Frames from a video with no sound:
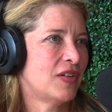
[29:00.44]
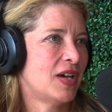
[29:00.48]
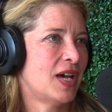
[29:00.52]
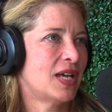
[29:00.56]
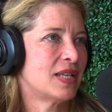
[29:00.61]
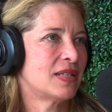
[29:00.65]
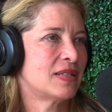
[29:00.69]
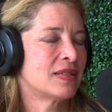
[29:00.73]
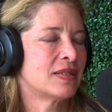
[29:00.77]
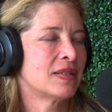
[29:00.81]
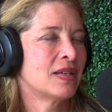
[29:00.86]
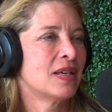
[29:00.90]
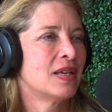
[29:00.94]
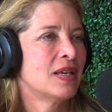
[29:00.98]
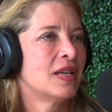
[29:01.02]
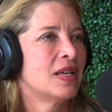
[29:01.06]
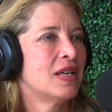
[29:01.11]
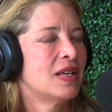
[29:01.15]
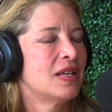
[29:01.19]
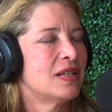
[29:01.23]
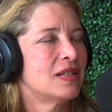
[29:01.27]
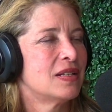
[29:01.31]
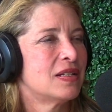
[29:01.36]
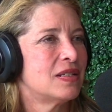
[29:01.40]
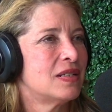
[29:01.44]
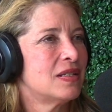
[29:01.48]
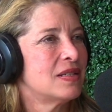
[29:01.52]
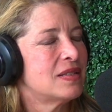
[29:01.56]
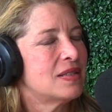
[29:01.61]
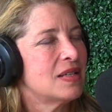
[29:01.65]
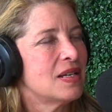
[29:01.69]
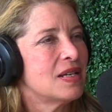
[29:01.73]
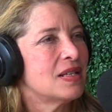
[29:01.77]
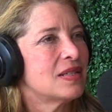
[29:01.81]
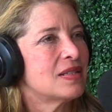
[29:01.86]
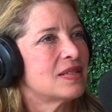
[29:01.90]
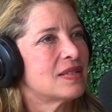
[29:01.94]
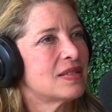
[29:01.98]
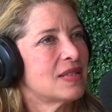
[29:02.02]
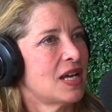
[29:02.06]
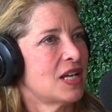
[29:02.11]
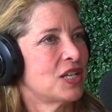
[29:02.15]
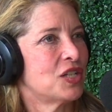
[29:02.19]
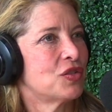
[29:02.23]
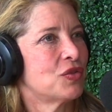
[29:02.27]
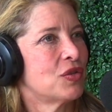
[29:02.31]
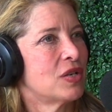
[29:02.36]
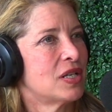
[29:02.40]
of fats. To say it's
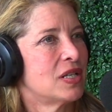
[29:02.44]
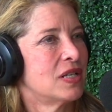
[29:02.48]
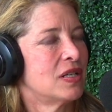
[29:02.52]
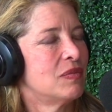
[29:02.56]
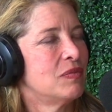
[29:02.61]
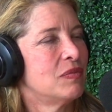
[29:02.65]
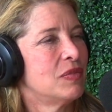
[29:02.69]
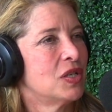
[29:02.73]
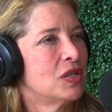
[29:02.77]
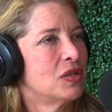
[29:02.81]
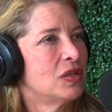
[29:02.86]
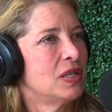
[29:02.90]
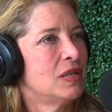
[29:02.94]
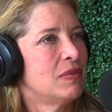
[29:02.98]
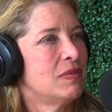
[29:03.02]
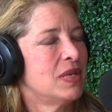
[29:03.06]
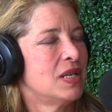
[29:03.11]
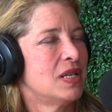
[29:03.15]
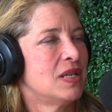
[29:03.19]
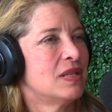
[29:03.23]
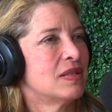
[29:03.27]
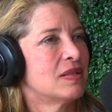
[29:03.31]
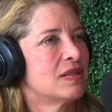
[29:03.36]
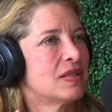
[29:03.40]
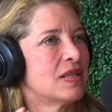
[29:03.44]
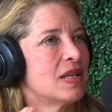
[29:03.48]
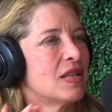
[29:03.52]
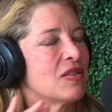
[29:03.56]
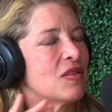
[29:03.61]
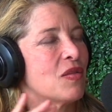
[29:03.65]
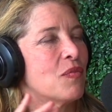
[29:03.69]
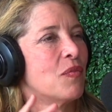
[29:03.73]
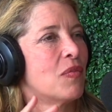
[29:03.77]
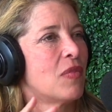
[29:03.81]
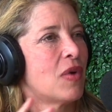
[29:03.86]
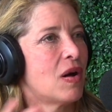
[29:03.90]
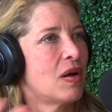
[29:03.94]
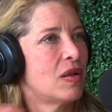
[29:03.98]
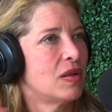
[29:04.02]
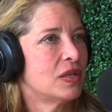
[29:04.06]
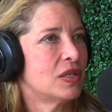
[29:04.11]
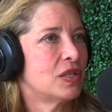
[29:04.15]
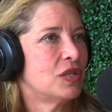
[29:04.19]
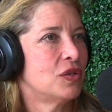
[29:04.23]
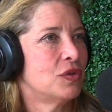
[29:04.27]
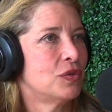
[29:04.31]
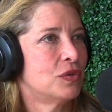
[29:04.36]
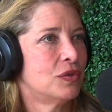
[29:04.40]
saturated merely means that the
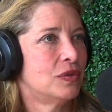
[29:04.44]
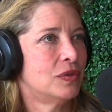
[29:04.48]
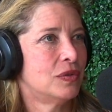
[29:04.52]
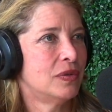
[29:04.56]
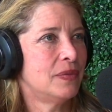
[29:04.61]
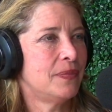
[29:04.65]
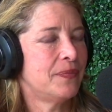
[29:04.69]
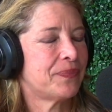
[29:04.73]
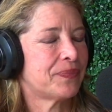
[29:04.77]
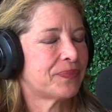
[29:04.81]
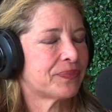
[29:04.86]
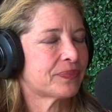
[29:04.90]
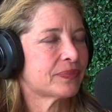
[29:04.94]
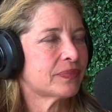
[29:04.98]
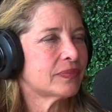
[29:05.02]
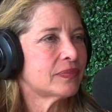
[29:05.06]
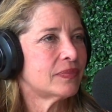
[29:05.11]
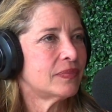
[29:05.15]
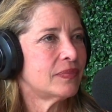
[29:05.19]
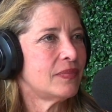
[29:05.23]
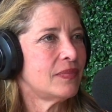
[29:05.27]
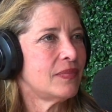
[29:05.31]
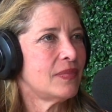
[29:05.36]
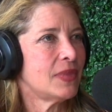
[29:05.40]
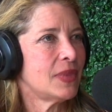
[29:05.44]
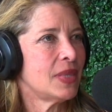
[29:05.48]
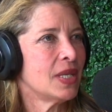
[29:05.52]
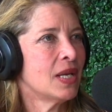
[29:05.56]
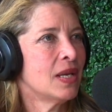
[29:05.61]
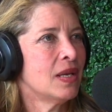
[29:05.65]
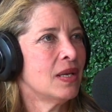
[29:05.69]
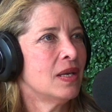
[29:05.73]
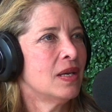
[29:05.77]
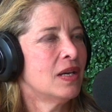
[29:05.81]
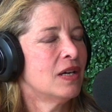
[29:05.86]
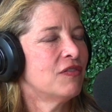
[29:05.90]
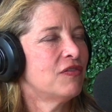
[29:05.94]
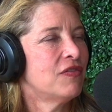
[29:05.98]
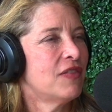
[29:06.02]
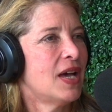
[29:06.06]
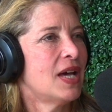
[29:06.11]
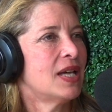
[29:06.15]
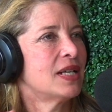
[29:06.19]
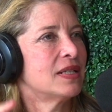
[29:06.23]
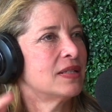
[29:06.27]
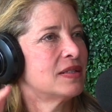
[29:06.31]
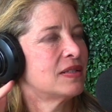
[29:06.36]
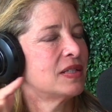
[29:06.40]
molecule,
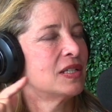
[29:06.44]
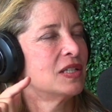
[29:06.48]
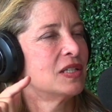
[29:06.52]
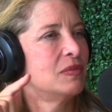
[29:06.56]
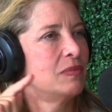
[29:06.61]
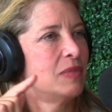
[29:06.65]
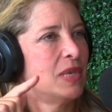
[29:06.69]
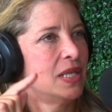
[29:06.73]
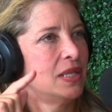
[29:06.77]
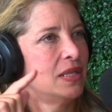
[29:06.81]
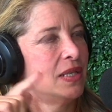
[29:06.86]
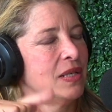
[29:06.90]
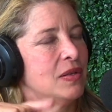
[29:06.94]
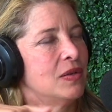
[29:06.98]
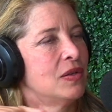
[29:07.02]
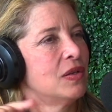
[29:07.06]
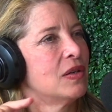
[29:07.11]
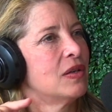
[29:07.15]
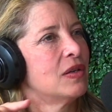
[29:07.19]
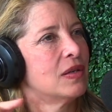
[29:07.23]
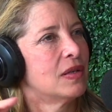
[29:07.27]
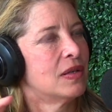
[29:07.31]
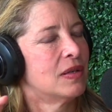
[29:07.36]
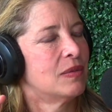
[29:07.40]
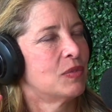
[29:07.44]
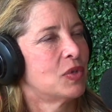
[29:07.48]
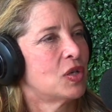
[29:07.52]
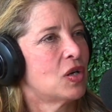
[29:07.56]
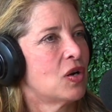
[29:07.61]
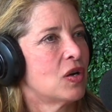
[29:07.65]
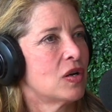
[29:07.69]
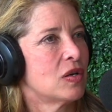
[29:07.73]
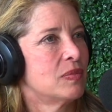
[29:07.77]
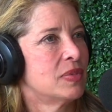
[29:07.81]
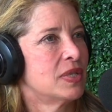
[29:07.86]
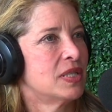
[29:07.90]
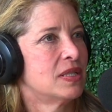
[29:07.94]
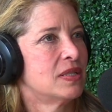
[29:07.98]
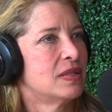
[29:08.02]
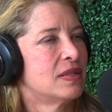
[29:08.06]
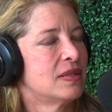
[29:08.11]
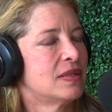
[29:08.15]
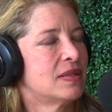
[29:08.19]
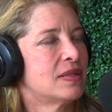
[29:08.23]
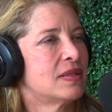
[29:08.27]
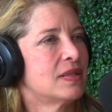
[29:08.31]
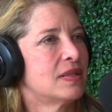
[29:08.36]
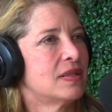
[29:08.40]
fat is mainly
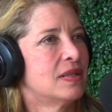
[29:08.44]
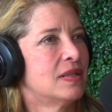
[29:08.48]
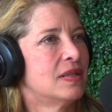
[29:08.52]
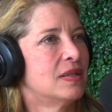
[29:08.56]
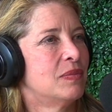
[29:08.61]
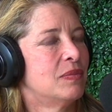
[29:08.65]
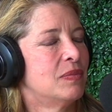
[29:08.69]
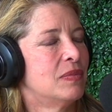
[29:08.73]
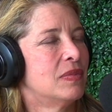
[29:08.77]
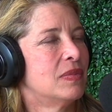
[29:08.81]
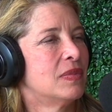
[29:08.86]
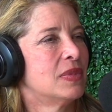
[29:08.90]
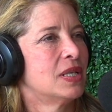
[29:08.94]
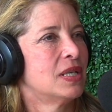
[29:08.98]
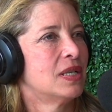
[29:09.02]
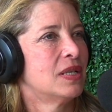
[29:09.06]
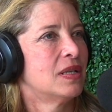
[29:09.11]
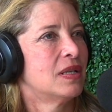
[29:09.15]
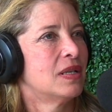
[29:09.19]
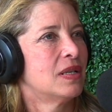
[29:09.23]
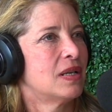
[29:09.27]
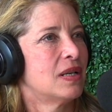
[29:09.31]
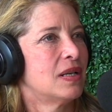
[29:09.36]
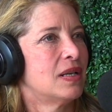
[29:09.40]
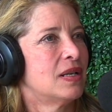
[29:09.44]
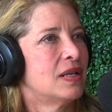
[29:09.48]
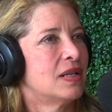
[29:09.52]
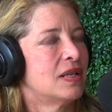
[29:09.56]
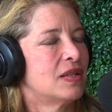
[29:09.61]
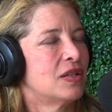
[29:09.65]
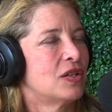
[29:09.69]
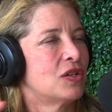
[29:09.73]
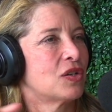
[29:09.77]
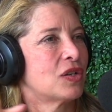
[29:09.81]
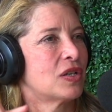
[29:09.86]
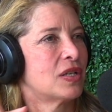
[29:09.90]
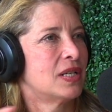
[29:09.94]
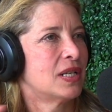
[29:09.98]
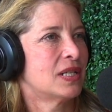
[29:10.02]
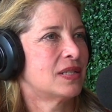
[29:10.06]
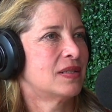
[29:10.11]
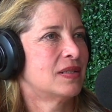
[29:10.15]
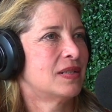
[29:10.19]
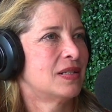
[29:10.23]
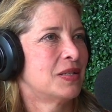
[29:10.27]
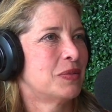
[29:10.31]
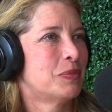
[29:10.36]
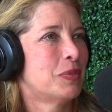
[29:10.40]
carbons that are
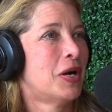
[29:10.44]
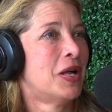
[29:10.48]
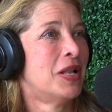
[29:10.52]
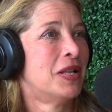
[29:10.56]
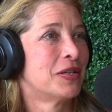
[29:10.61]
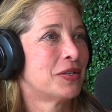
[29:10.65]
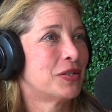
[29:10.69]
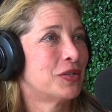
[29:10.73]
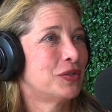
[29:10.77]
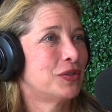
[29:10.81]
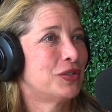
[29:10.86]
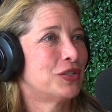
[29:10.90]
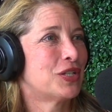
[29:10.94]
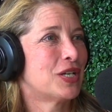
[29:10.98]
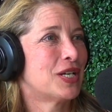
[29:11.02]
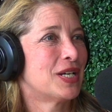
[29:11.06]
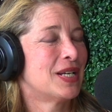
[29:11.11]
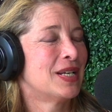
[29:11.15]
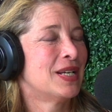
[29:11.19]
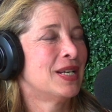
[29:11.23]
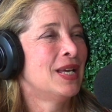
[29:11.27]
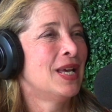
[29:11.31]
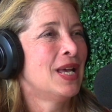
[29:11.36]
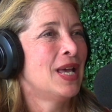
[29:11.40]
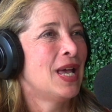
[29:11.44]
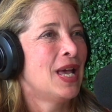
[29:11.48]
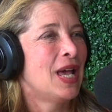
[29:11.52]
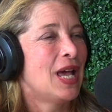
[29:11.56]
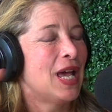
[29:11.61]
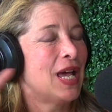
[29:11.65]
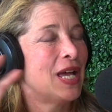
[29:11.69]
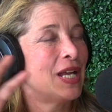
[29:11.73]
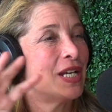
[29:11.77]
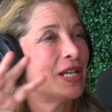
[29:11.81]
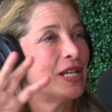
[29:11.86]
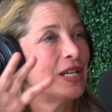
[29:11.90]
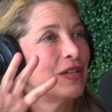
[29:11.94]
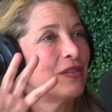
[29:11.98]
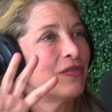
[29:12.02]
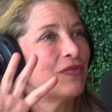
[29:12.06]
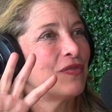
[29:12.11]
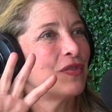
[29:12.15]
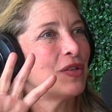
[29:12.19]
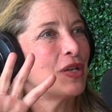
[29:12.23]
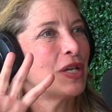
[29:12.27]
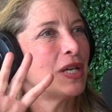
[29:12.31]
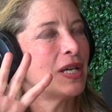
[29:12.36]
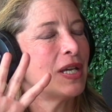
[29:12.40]
connected in a molecule chain. And
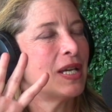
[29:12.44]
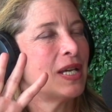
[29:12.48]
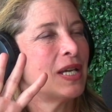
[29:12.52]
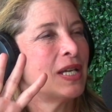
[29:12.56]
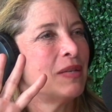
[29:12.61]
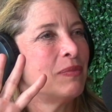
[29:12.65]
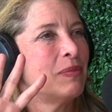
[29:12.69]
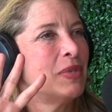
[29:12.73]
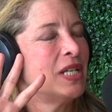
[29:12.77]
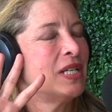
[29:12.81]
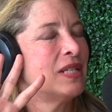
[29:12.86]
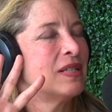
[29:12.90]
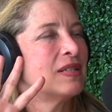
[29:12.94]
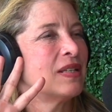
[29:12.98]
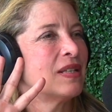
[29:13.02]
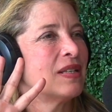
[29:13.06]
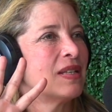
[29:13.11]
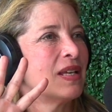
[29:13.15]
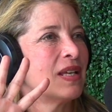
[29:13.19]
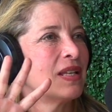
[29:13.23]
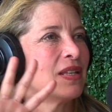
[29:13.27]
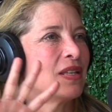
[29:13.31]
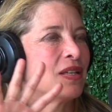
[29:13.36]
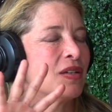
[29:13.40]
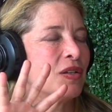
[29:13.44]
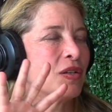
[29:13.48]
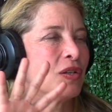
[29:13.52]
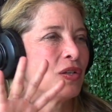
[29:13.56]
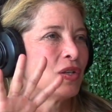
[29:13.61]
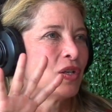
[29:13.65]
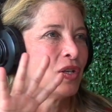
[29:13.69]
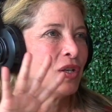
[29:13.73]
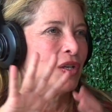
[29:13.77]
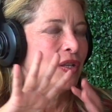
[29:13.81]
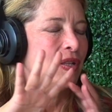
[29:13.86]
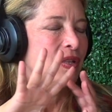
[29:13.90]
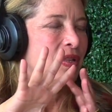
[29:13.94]
if it means that the